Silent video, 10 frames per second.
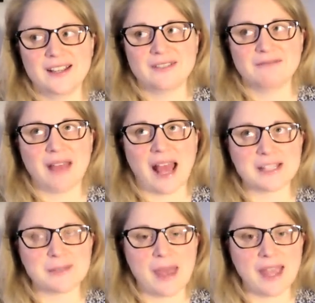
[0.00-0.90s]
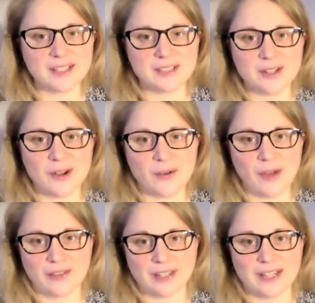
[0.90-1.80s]
aspect of
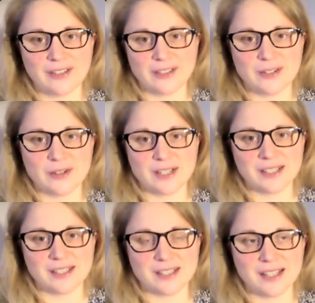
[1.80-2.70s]
having a hearing dog is